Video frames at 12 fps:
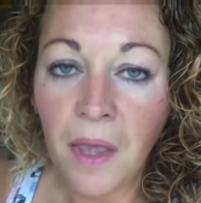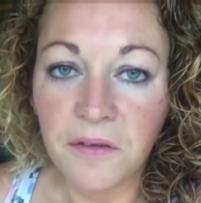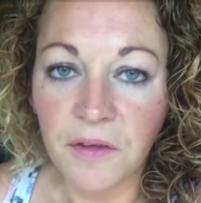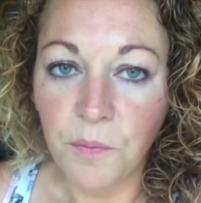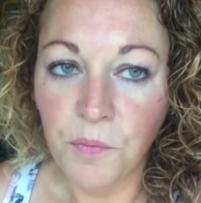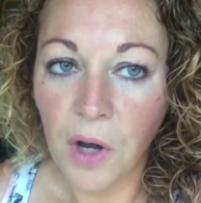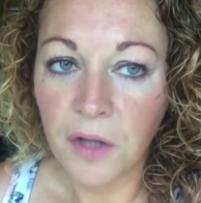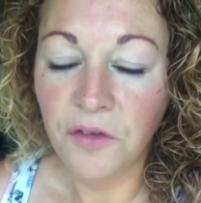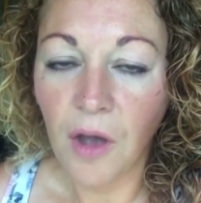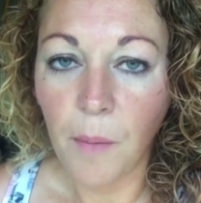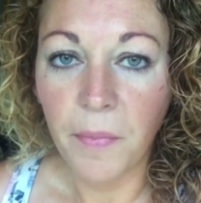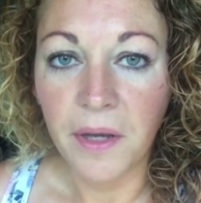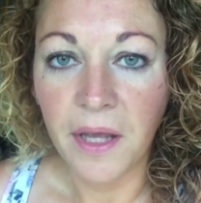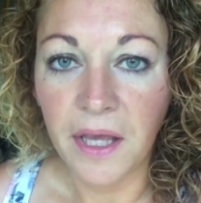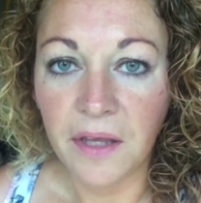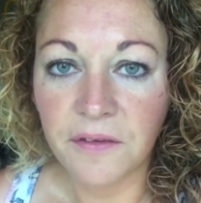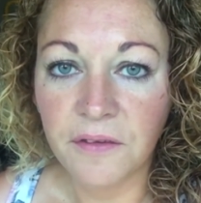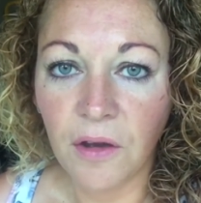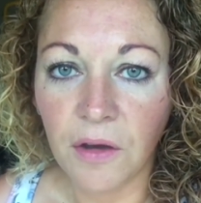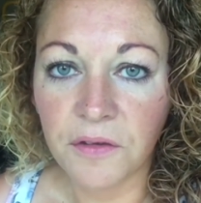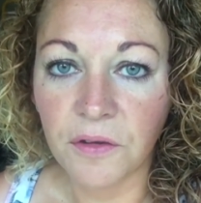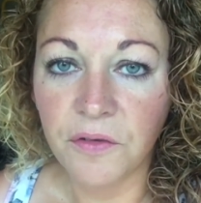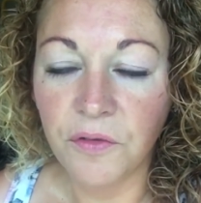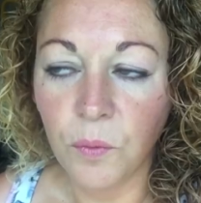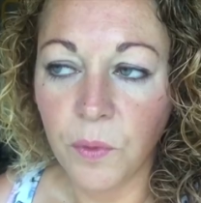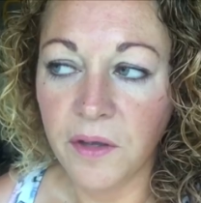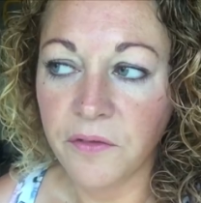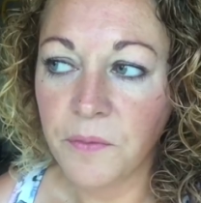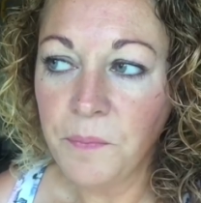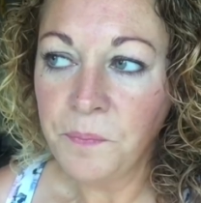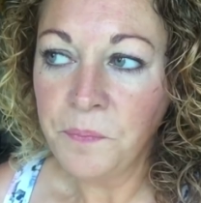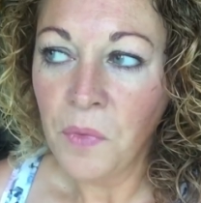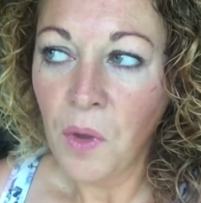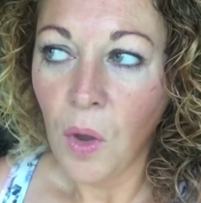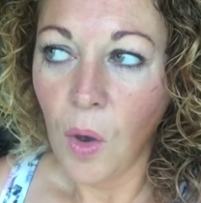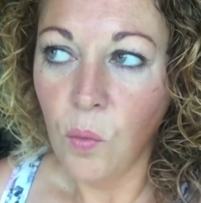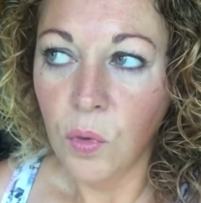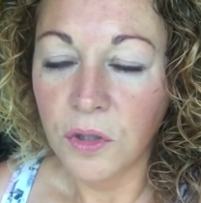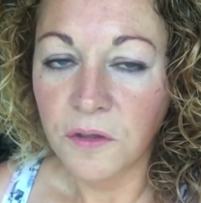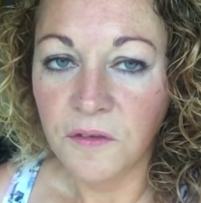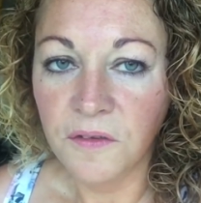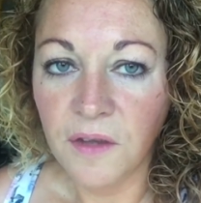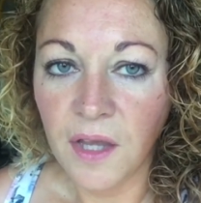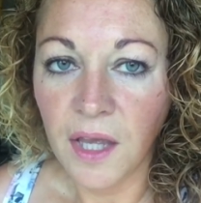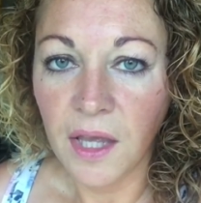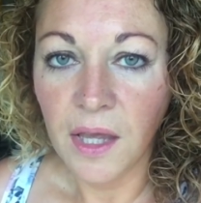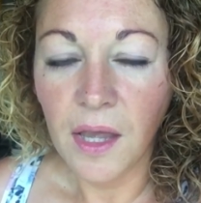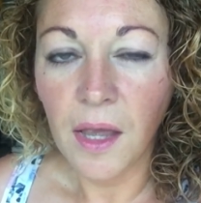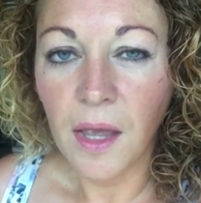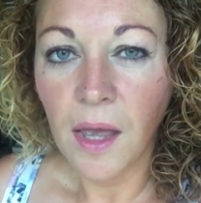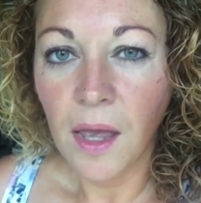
So Bois D'Armenie starts off with a woodsy,